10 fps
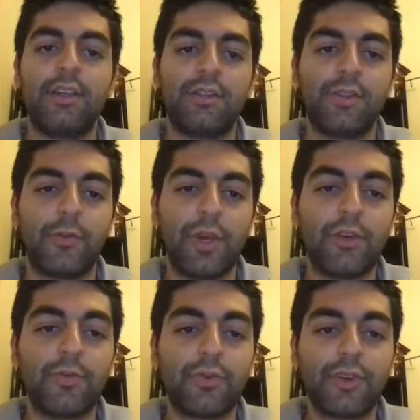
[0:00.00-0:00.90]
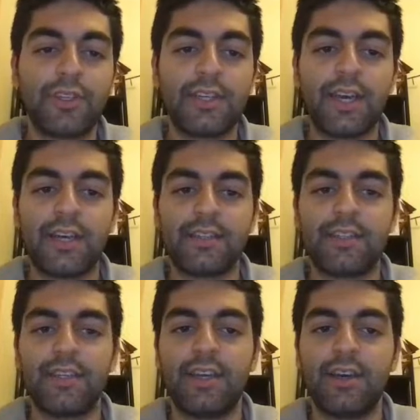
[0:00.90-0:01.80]
So the way you print an
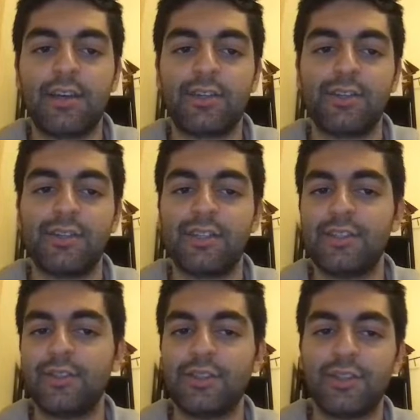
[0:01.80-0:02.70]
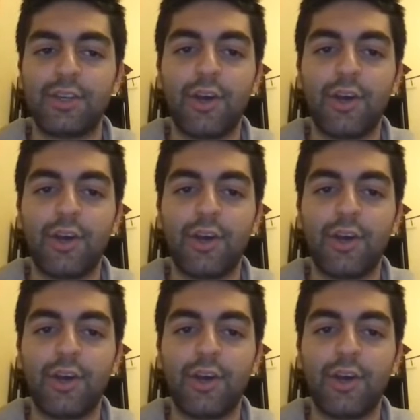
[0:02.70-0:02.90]
ASCII character is just the